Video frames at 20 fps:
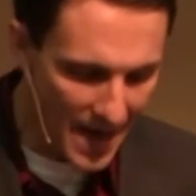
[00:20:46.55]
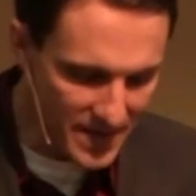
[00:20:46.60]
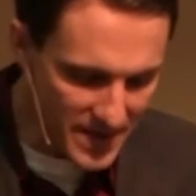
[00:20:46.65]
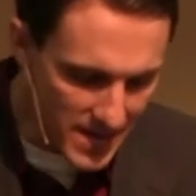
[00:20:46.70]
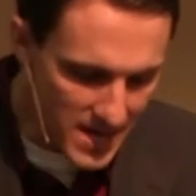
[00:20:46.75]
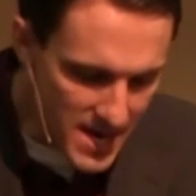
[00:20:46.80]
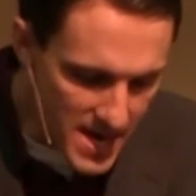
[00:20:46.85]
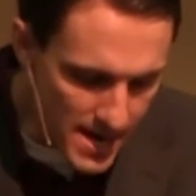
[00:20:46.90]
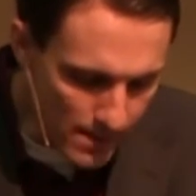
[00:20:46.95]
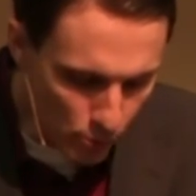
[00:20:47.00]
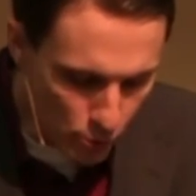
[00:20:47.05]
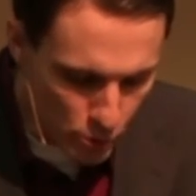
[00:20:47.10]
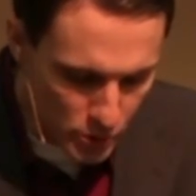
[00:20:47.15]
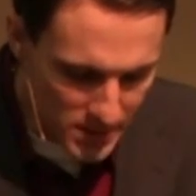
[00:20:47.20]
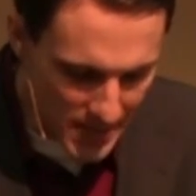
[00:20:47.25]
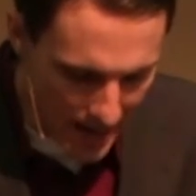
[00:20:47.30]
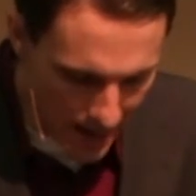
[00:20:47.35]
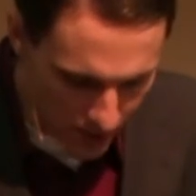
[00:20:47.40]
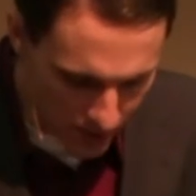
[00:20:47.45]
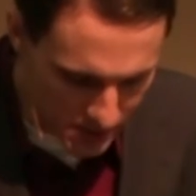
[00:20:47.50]
I think
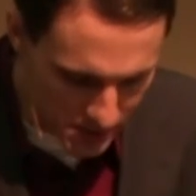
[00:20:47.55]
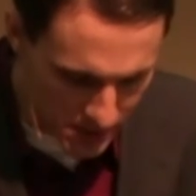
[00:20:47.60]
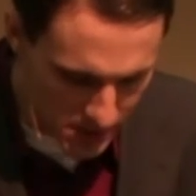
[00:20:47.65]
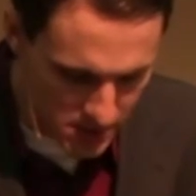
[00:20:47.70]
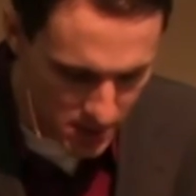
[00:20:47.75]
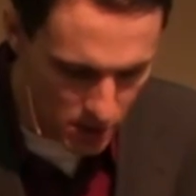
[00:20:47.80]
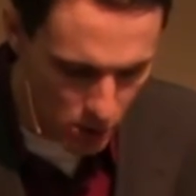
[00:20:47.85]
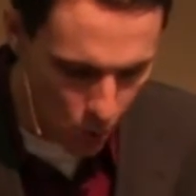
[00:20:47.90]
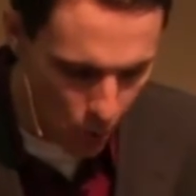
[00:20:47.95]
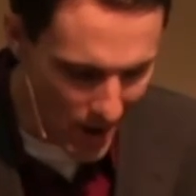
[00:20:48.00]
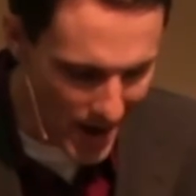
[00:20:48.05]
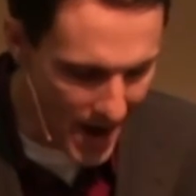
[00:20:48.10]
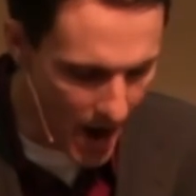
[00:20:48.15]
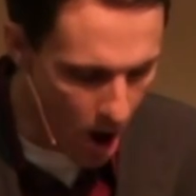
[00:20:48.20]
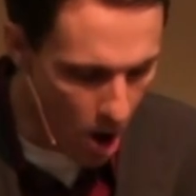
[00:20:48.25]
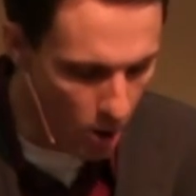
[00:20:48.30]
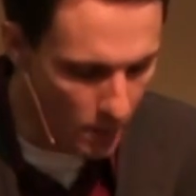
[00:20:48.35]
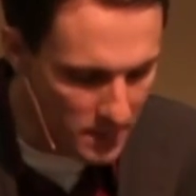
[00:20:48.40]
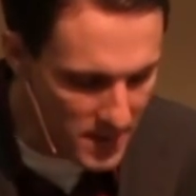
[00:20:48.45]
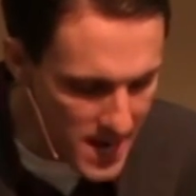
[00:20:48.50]
Hebrews tells us that the
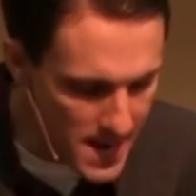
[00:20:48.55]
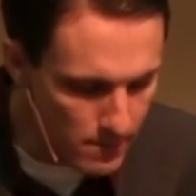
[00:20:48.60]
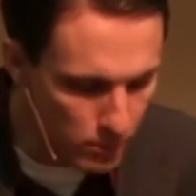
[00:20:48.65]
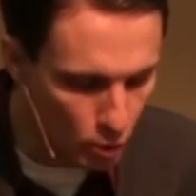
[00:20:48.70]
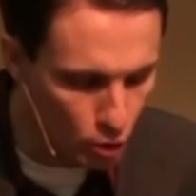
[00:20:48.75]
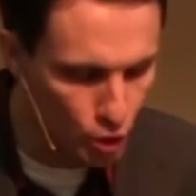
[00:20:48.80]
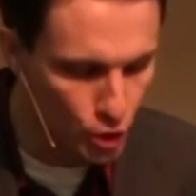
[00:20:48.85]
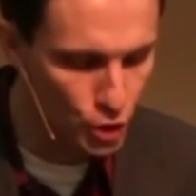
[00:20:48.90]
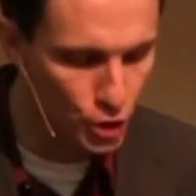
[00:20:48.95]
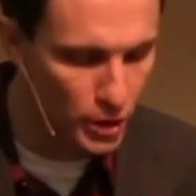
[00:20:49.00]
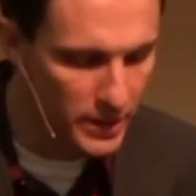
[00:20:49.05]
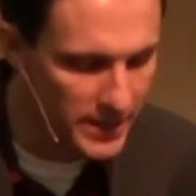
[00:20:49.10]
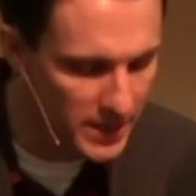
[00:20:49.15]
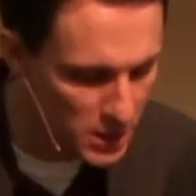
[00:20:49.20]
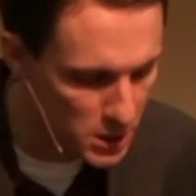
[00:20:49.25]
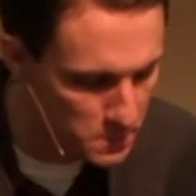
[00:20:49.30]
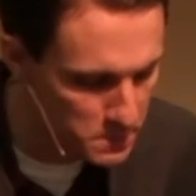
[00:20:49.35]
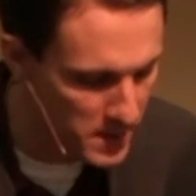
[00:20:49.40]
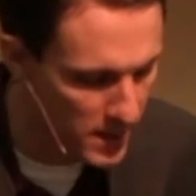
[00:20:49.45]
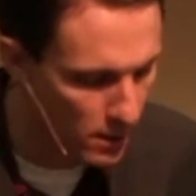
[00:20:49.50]
way our people should
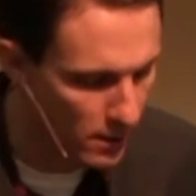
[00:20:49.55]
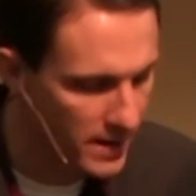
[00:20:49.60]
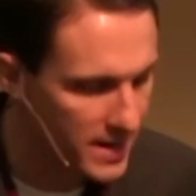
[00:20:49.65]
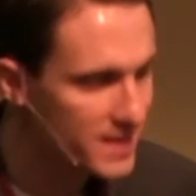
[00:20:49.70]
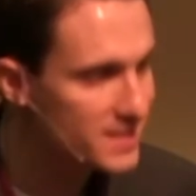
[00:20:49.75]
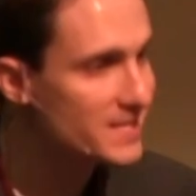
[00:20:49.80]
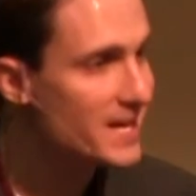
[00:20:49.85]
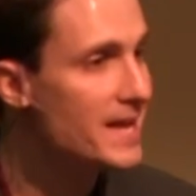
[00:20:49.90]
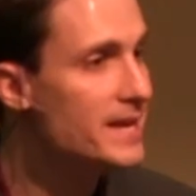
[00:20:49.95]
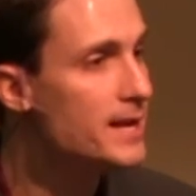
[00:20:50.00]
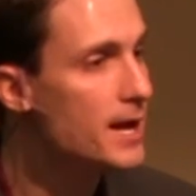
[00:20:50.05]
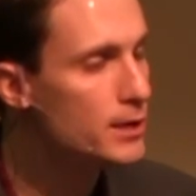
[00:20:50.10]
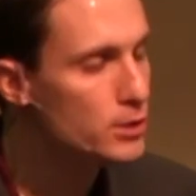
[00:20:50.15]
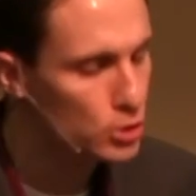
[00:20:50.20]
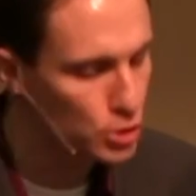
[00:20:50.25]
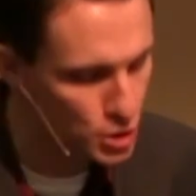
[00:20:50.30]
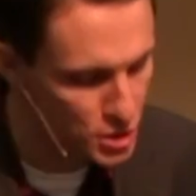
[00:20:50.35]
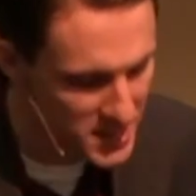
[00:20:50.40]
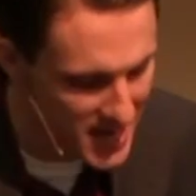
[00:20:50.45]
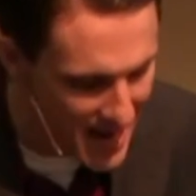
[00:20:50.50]
experience and
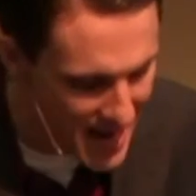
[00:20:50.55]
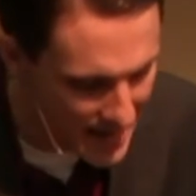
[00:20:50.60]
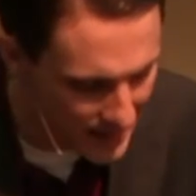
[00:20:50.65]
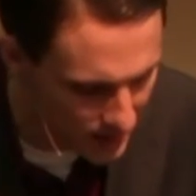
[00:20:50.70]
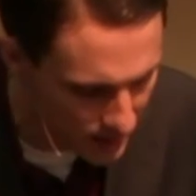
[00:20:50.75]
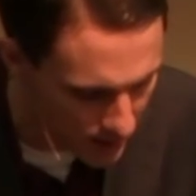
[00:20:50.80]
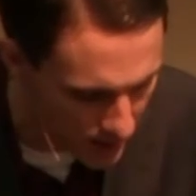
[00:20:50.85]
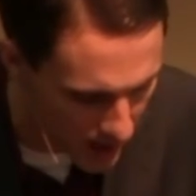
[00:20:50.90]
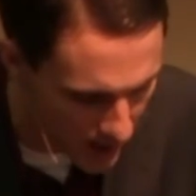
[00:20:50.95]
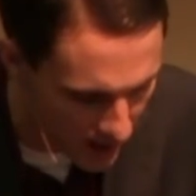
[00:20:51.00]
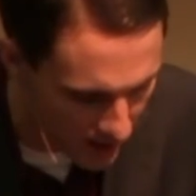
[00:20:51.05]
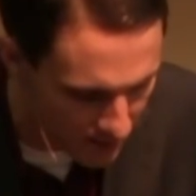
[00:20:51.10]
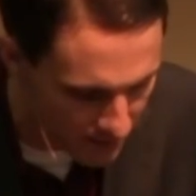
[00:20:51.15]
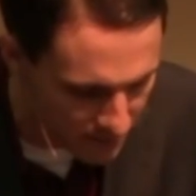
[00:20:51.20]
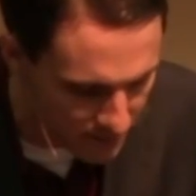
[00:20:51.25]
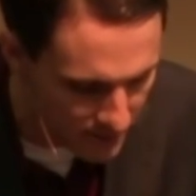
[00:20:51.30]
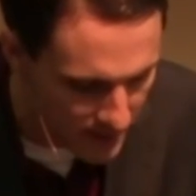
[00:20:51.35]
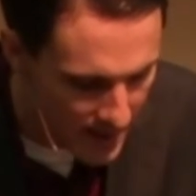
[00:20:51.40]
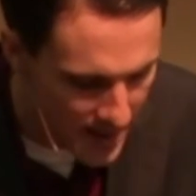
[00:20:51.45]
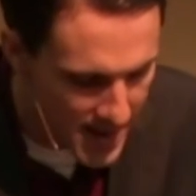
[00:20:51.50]
understand
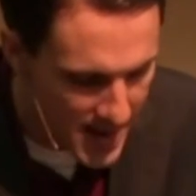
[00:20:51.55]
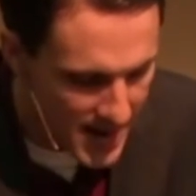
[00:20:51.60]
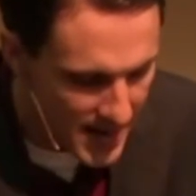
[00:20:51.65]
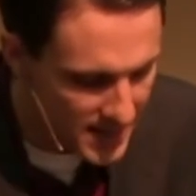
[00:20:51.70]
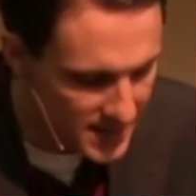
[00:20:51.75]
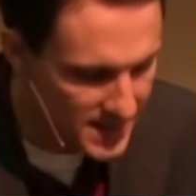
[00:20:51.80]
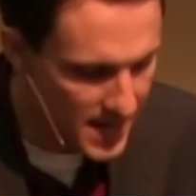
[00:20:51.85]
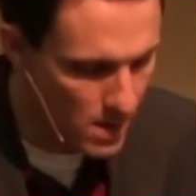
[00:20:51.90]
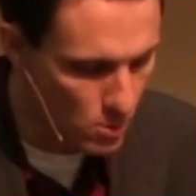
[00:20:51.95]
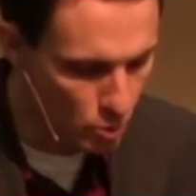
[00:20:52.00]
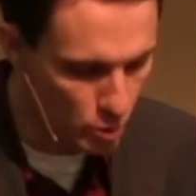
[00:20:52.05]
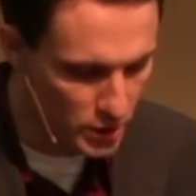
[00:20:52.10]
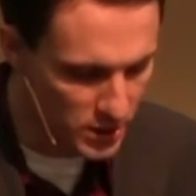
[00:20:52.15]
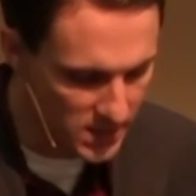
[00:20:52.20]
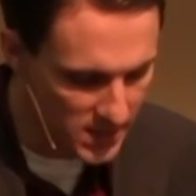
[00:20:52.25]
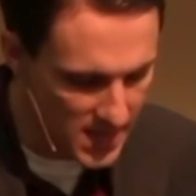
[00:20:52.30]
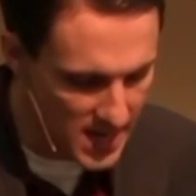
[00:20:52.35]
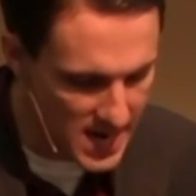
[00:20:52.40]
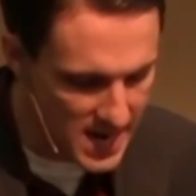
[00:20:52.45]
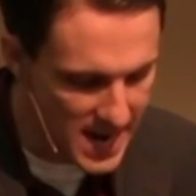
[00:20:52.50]
love is they will
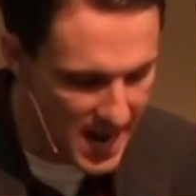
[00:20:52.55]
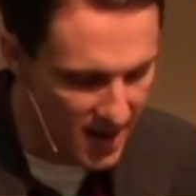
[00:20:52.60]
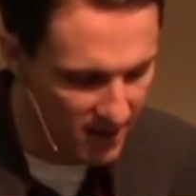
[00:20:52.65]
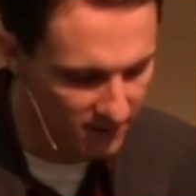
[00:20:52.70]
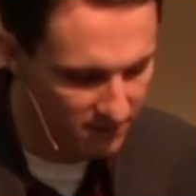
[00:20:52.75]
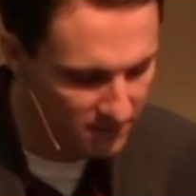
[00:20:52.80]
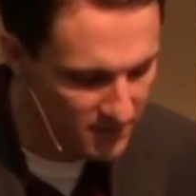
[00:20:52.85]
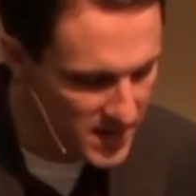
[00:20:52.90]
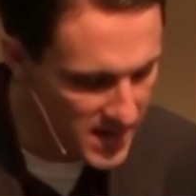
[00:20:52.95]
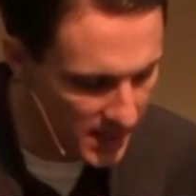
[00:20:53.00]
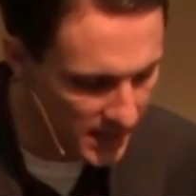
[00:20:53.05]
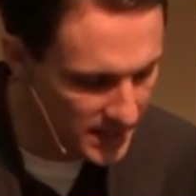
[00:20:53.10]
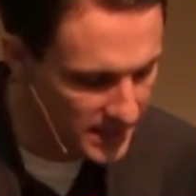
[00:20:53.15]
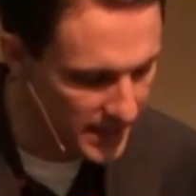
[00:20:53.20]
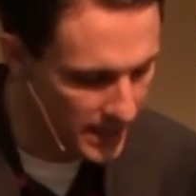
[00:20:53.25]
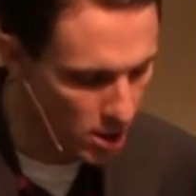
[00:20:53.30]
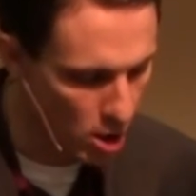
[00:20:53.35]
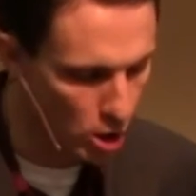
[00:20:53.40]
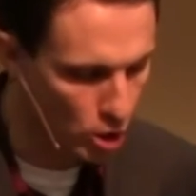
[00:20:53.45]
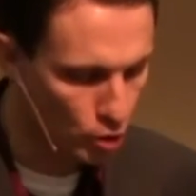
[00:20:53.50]
see and feel
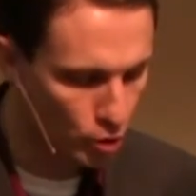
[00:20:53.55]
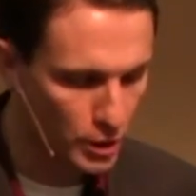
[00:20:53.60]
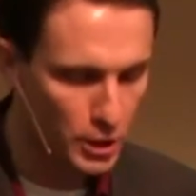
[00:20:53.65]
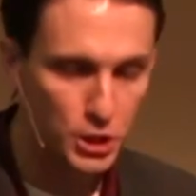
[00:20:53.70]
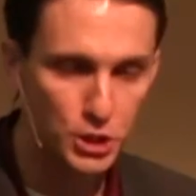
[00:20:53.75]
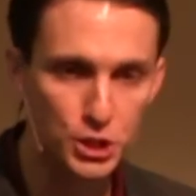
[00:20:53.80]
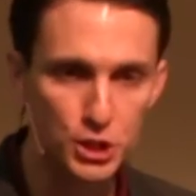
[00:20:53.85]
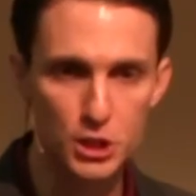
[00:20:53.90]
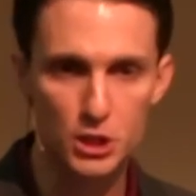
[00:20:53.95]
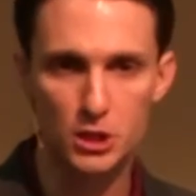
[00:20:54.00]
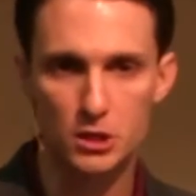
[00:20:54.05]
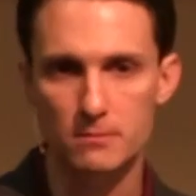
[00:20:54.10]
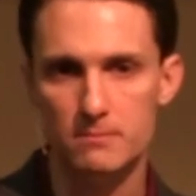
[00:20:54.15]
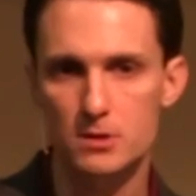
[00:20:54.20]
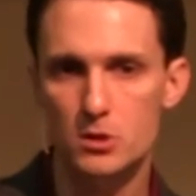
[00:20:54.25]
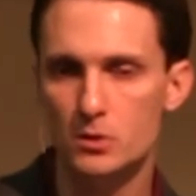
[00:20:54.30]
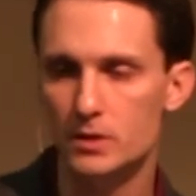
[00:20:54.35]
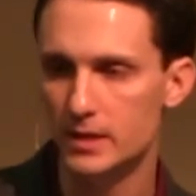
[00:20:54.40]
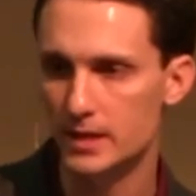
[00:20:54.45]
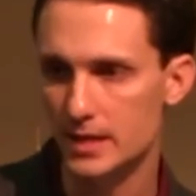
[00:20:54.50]
it in our Christian
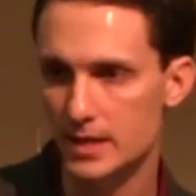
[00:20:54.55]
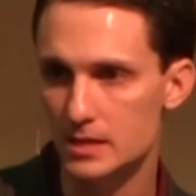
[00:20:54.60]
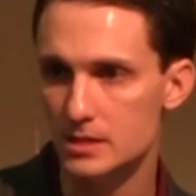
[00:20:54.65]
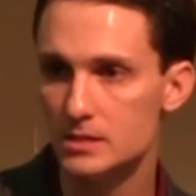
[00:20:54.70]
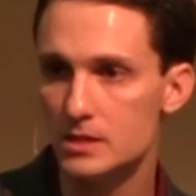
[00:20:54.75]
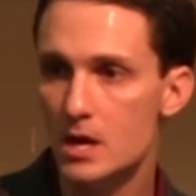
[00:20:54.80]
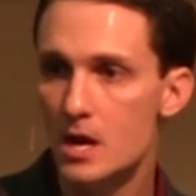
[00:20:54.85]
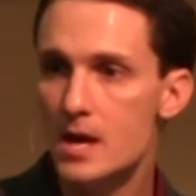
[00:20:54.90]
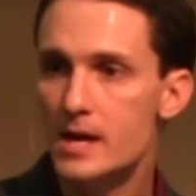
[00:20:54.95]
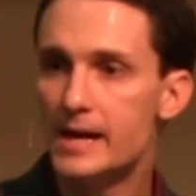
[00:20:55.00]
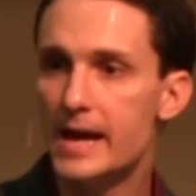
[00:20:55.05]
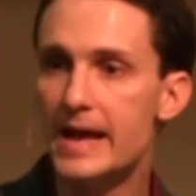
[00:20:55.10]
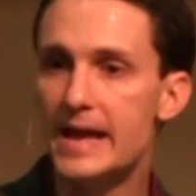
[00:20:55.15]
communities.